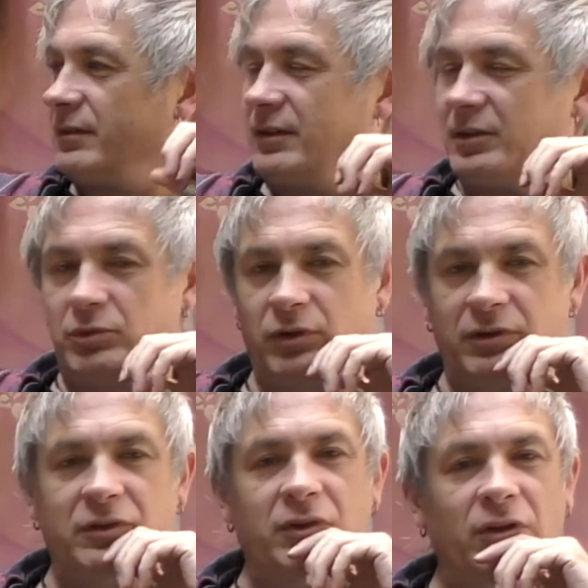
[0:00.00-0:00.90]

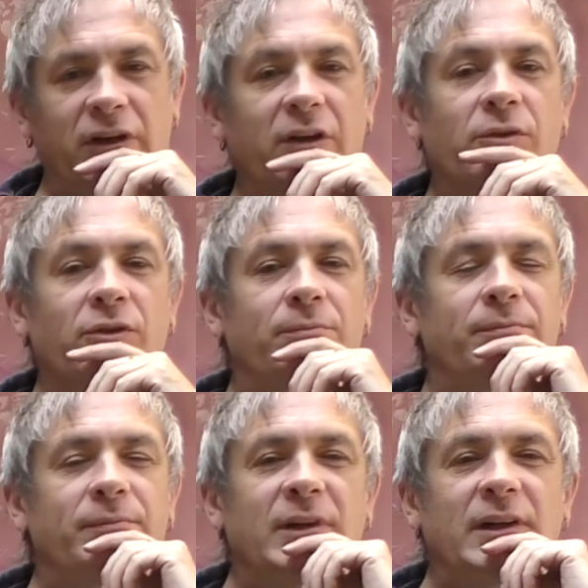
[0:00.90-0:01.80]
important early group,
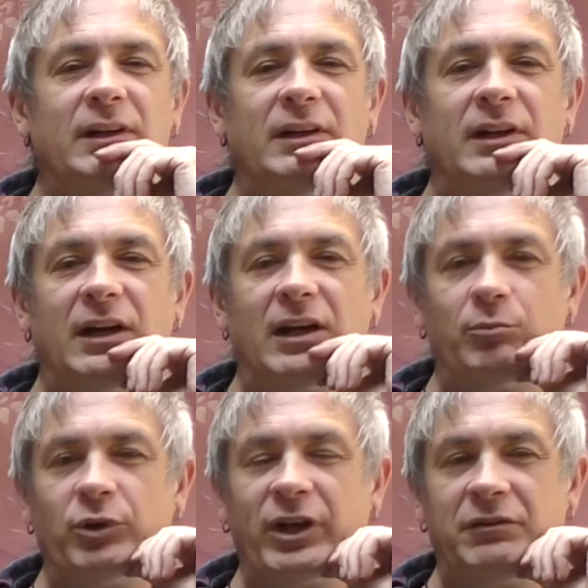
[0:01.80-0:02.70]
uh,
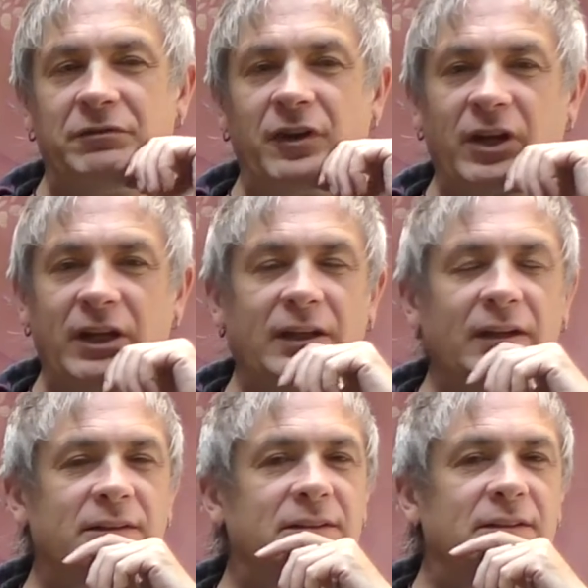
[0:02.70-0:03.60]
bringing funkiness.